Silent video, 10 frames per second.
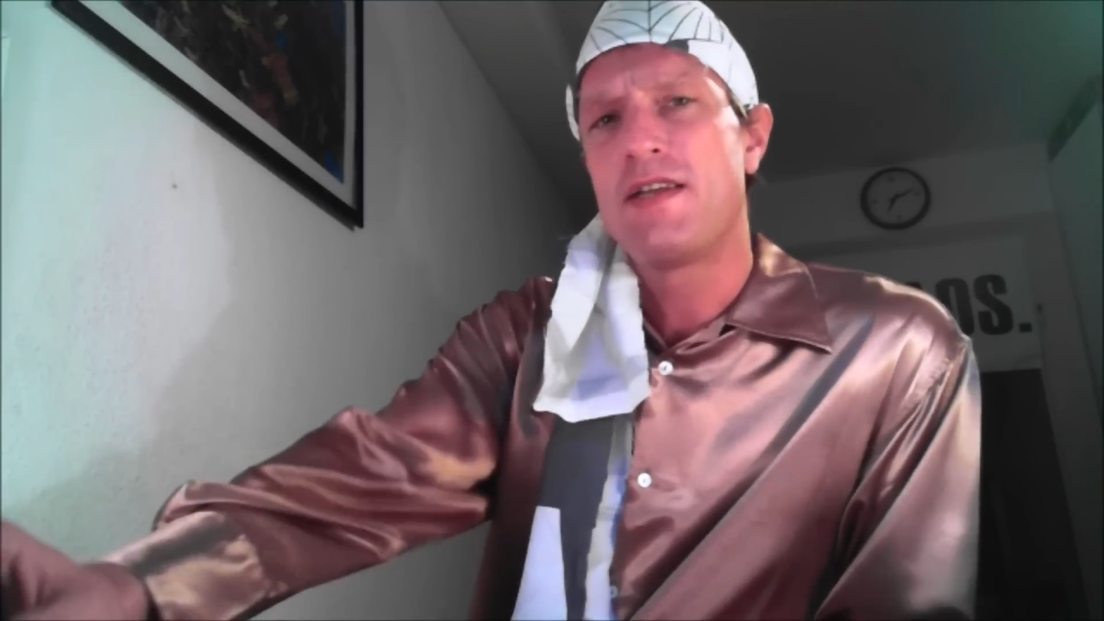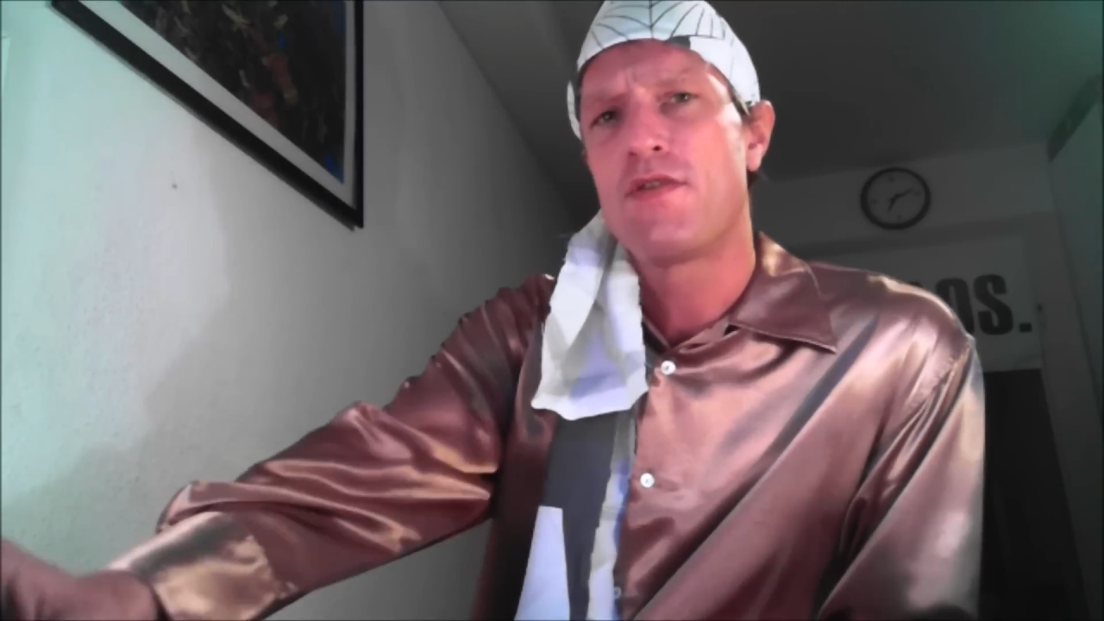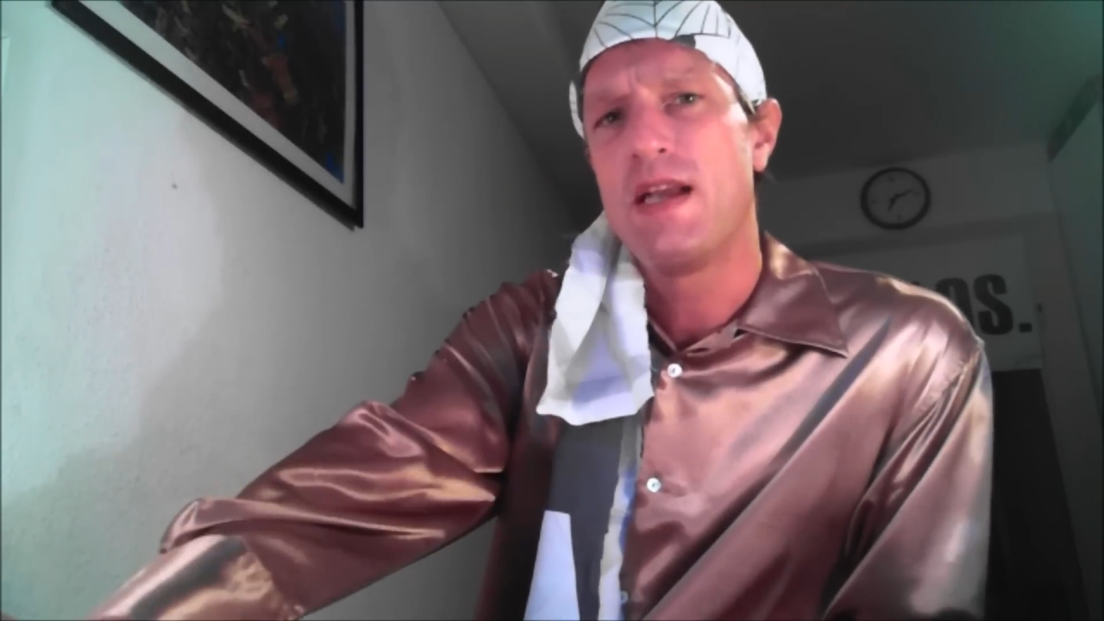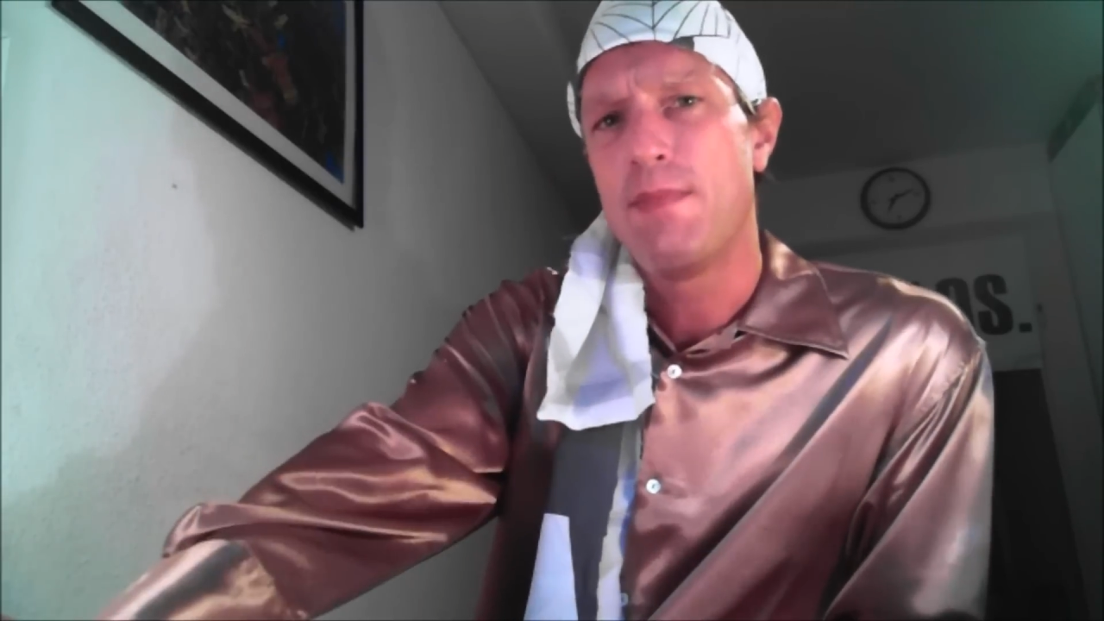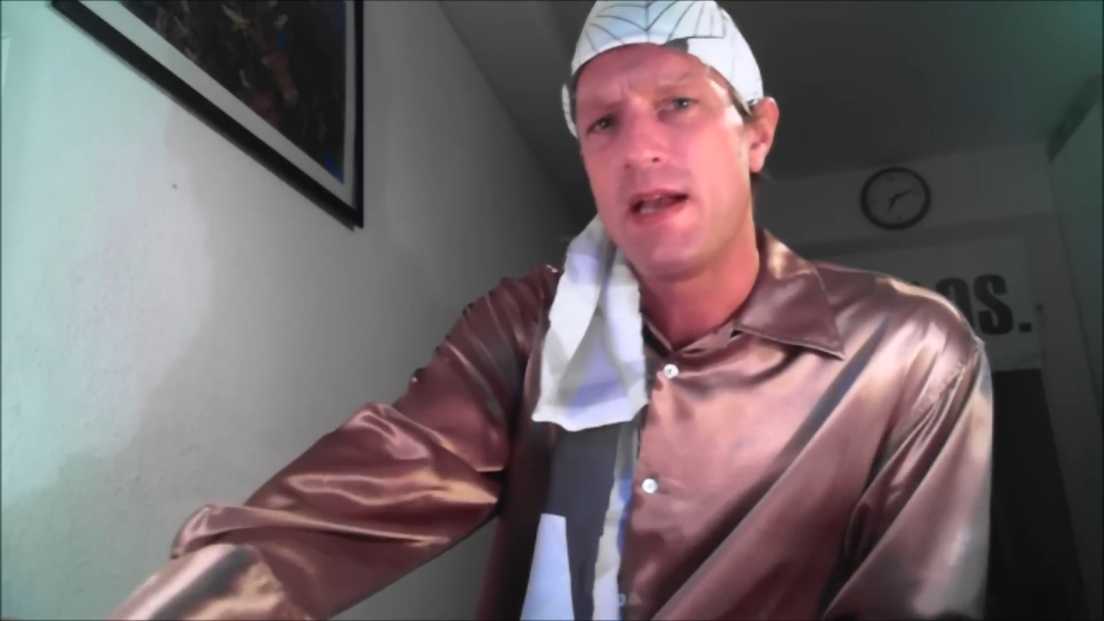
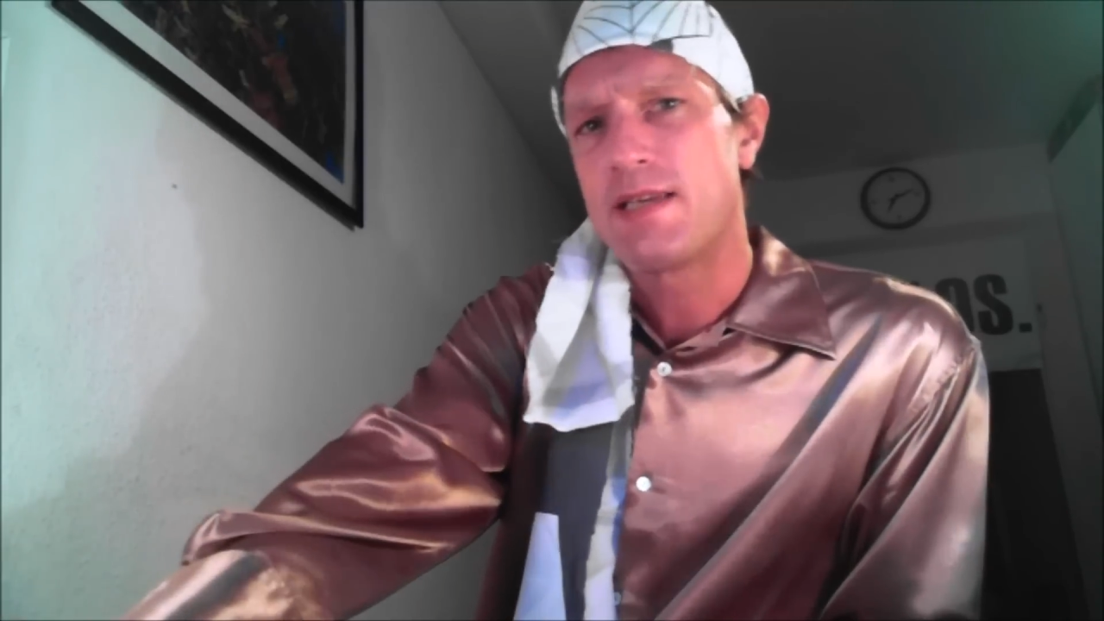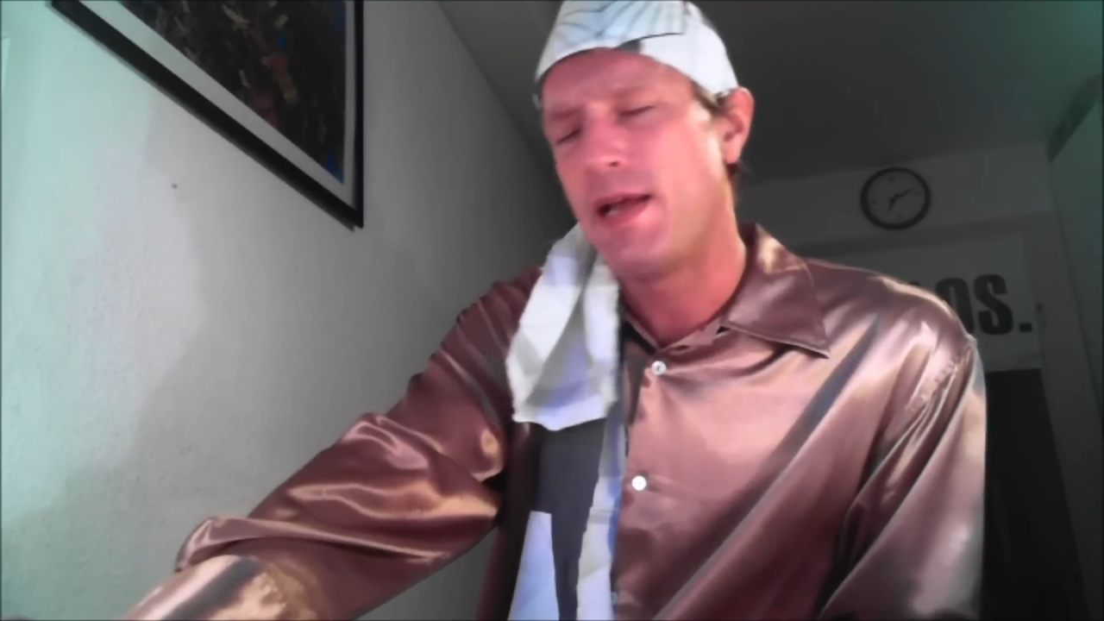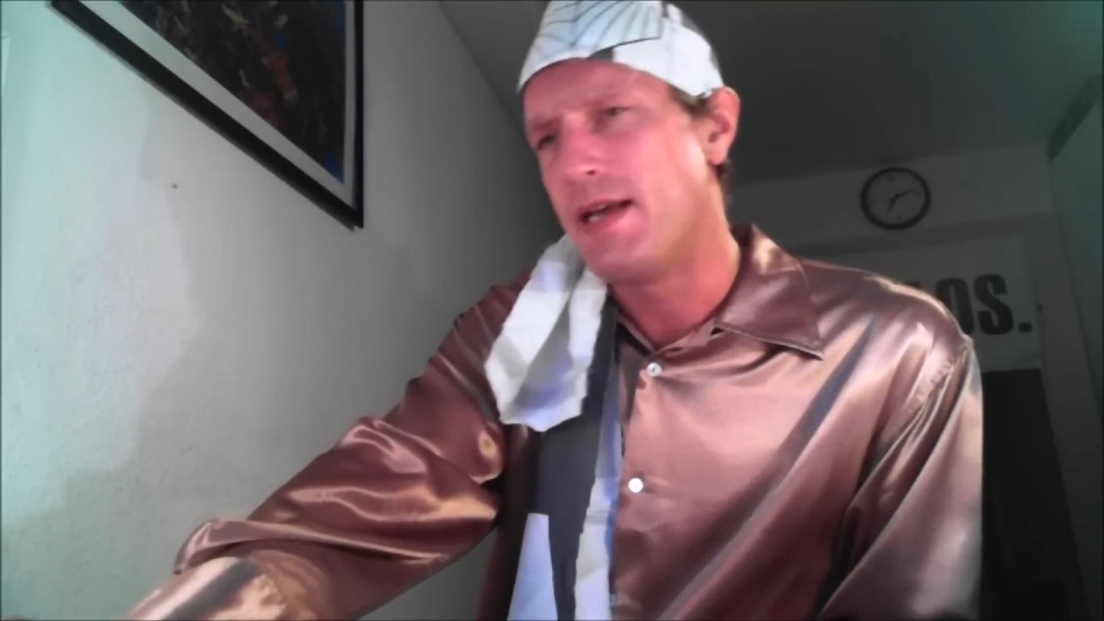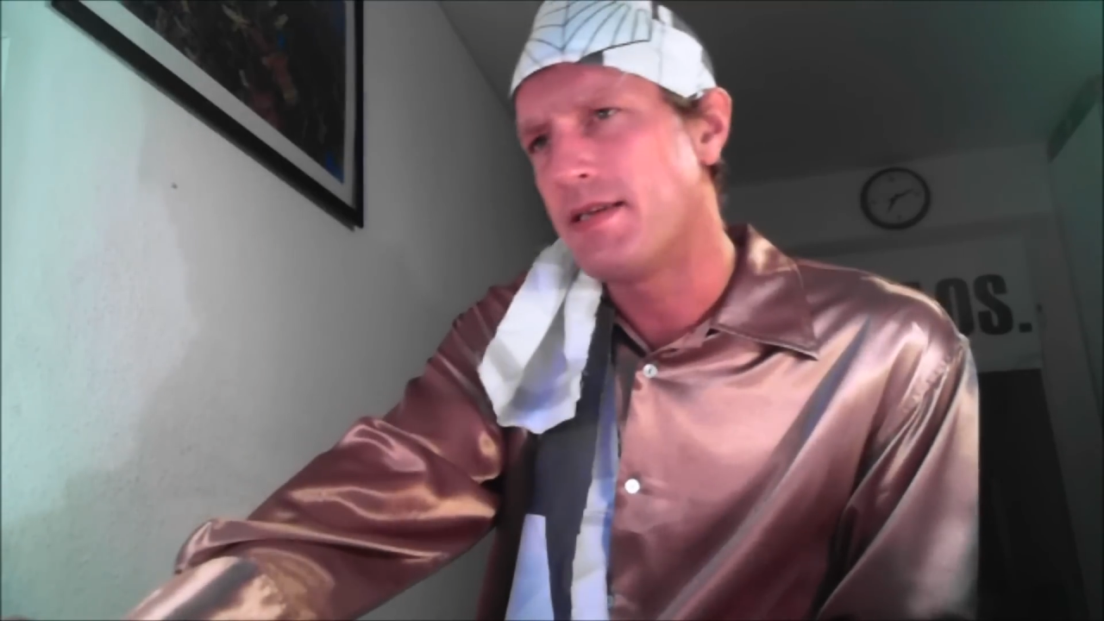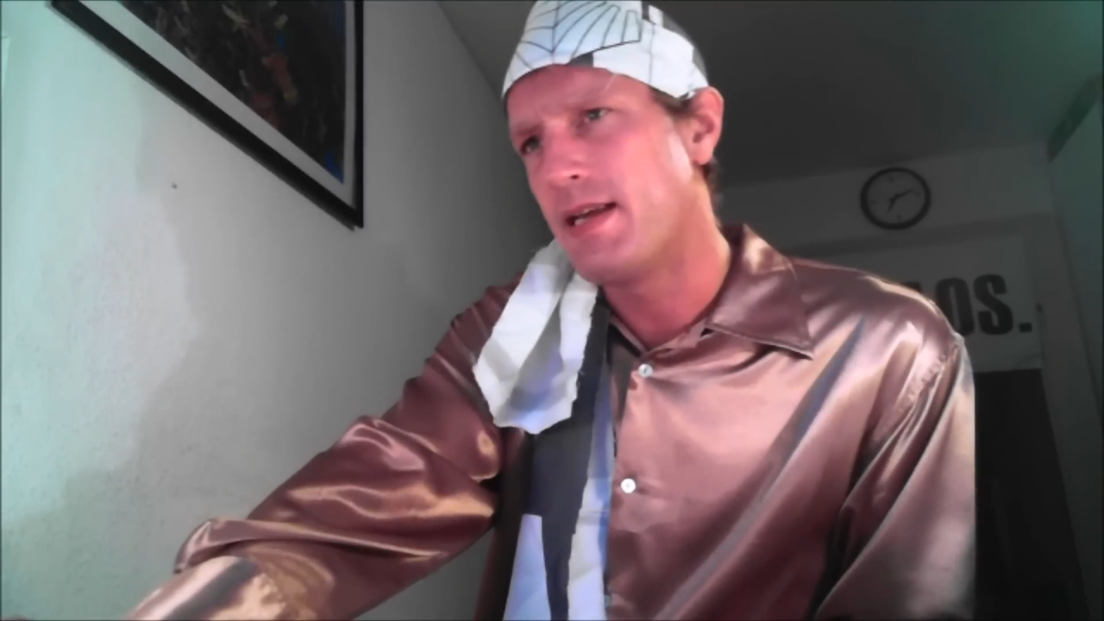three best
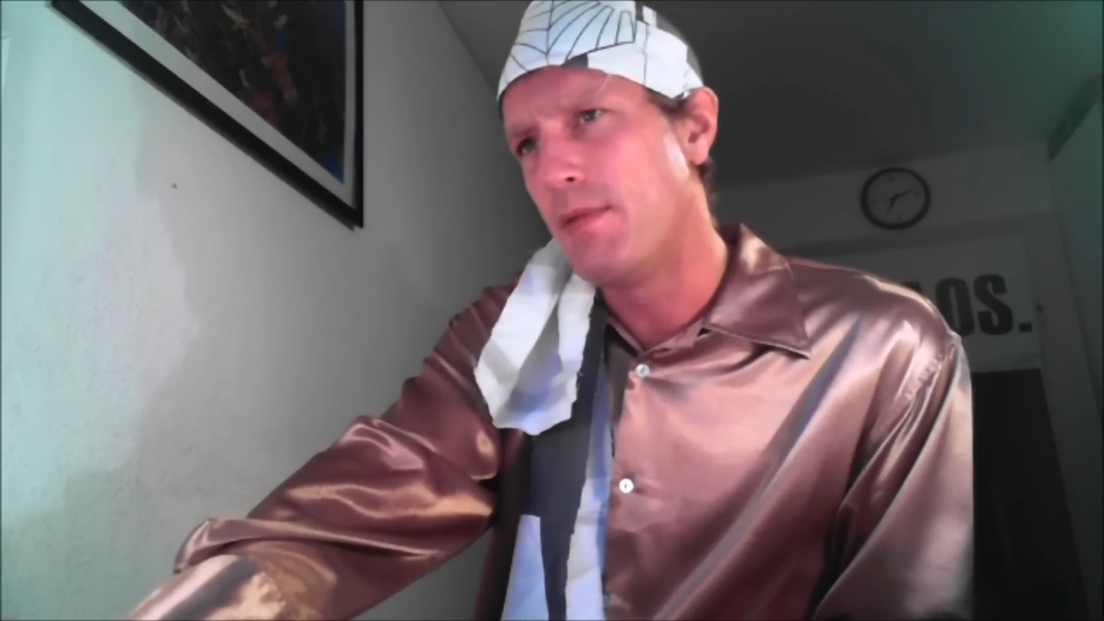placed